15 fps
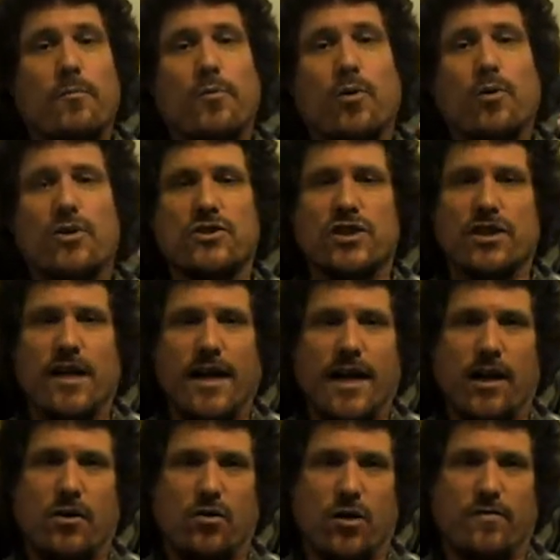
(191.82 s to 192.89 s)
pushing the
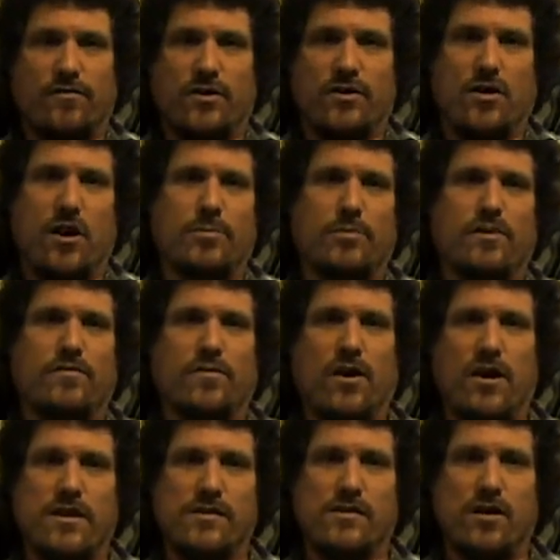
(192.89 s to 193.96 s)
air off the top of the
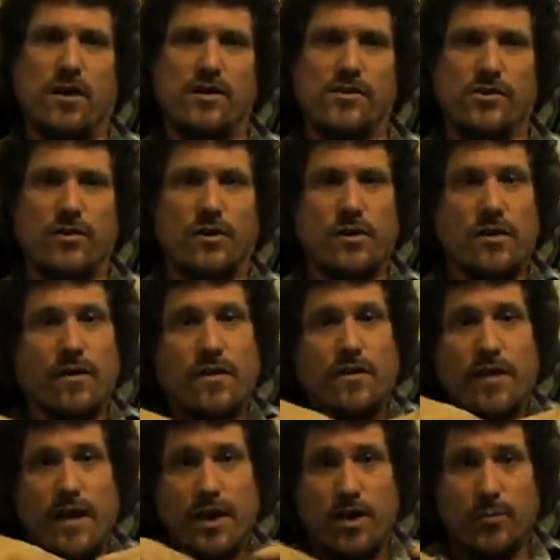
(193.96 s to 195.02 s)
flying saucer,
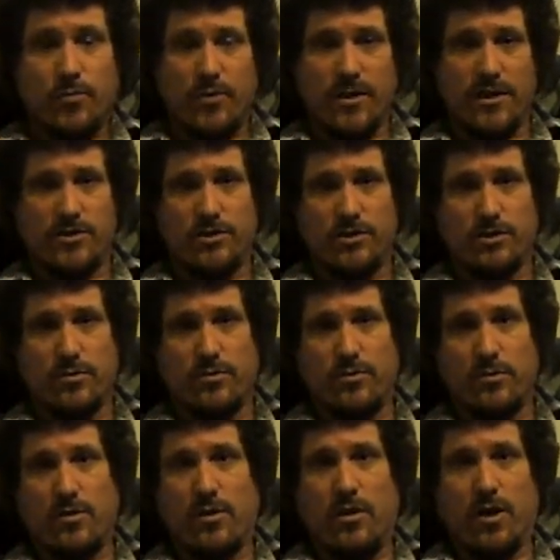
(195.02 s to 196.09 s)
the air pressure
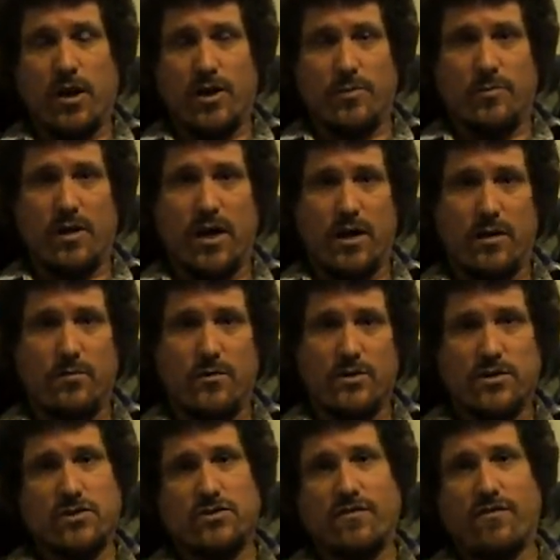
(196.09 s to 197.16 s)
on the bottom,
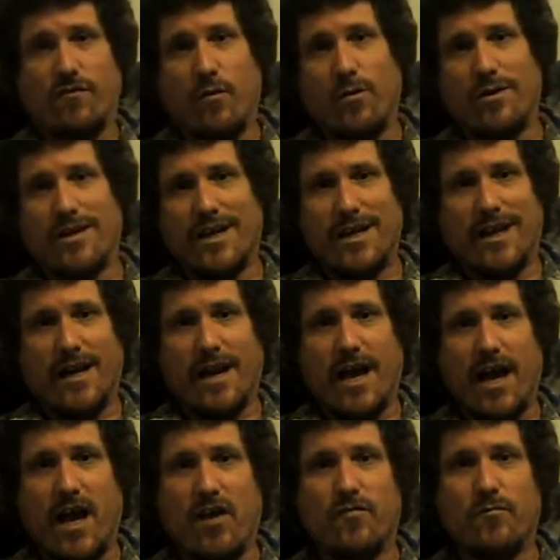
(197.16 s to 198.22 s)
which is
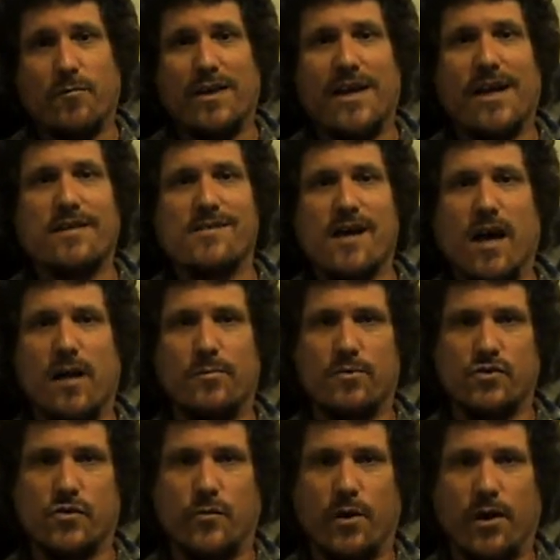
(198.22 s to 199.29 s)
14.5 psi
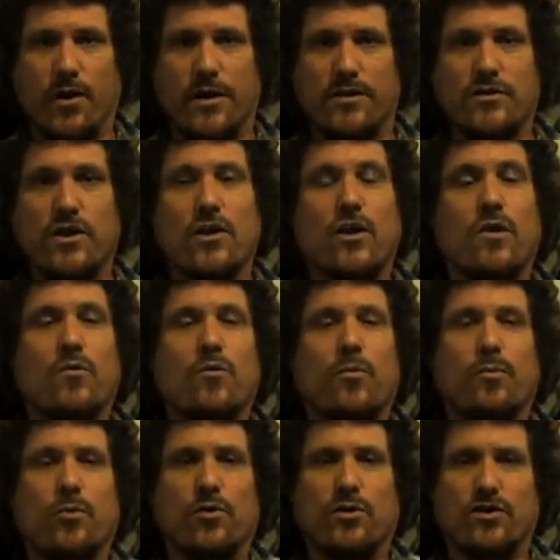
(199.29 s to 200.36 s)
per square inch,
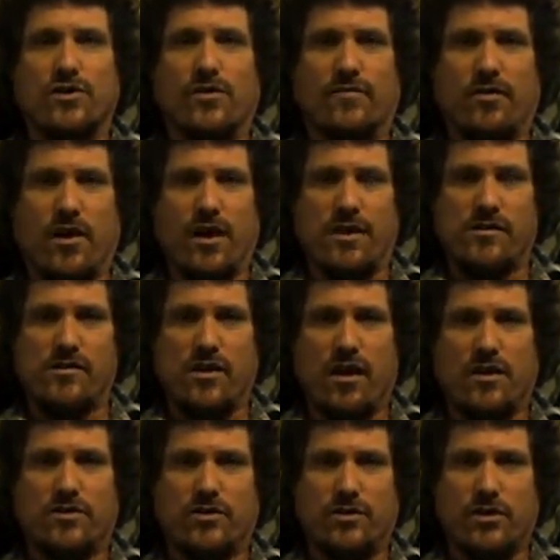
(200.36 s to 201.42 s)
will push the flying
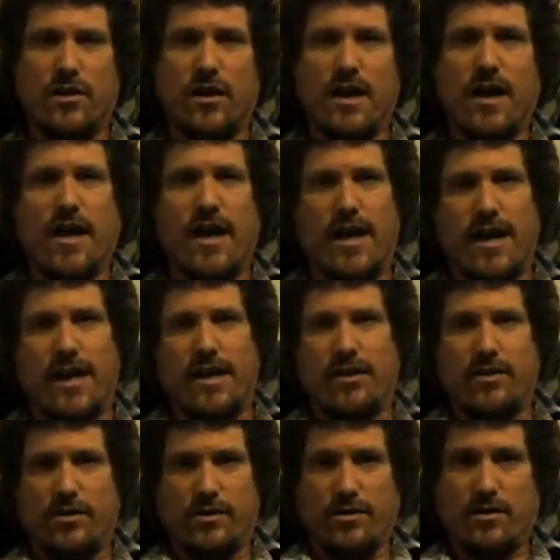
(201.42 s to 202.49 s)
saucer
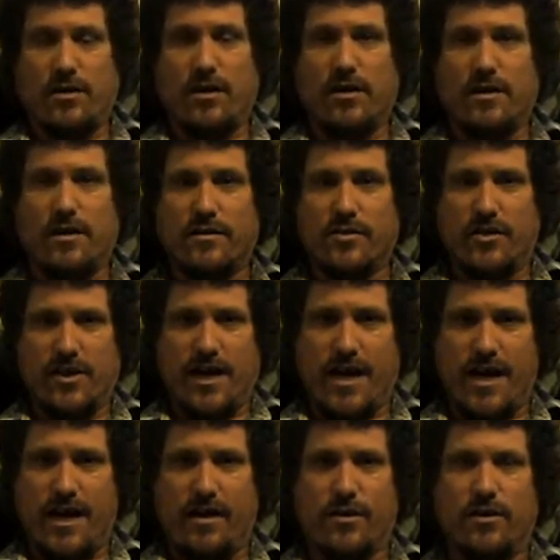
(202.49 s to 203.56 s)
into the
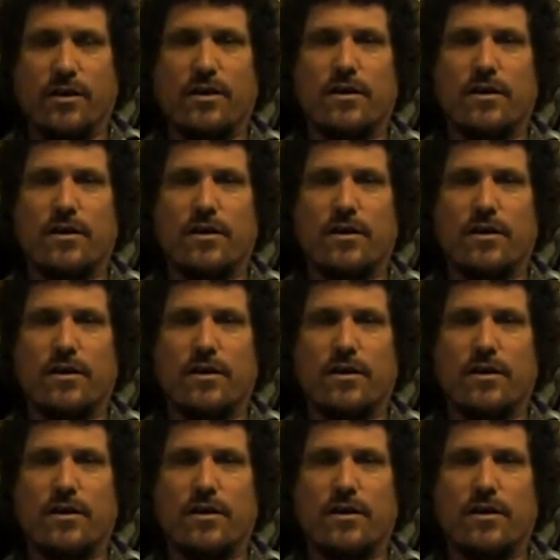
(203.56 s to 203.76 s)
air.